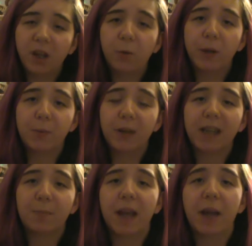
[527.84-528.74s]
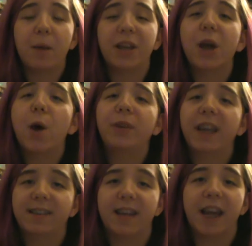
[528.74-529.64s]
Which would explain why
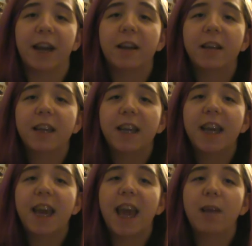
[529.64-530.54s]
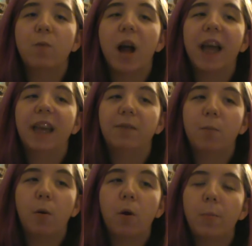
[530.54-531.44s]
Tony is there, and why, if the
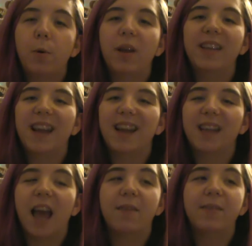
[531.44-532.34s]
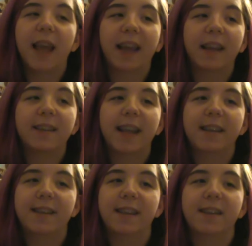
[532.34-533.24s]
poor boy does have psychic
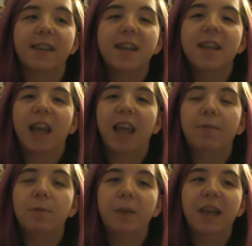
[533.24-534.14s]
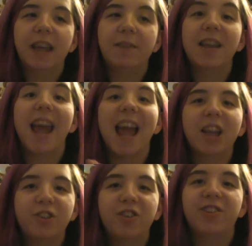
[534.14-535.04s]
senses, that he would be even
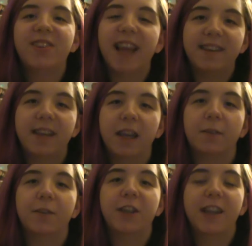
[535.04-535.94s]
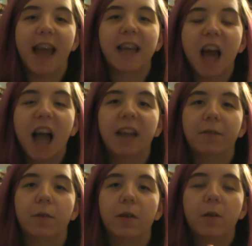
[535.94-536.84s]
extra sensitive to that kind
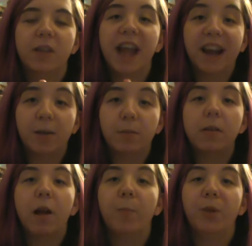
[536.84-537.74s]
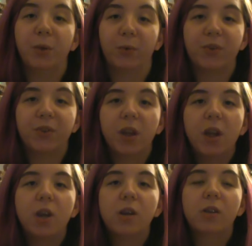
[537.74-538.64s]
of terrible abuse.
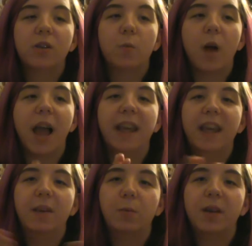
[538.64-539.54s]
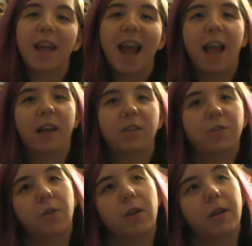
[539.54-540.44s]
So why he would act
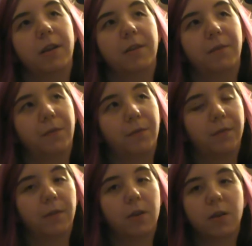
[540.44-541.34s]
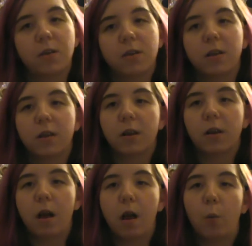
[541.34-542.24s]
sort of
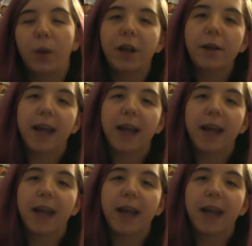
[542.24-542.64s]
weird